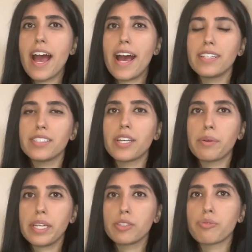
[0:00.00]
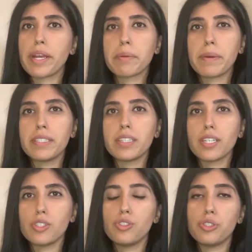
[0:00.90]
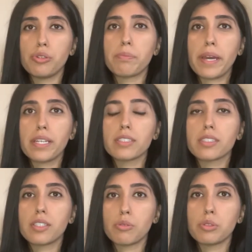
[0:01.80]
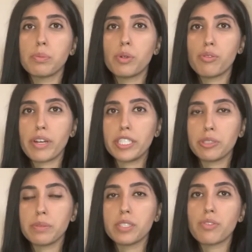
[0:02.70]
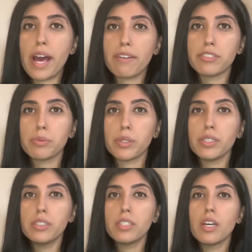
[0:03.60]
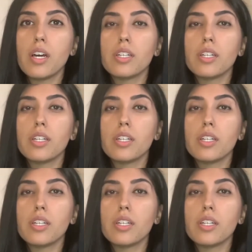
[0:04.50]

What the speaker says: and so it is recommended that you do make suitable arrangements for afterwards.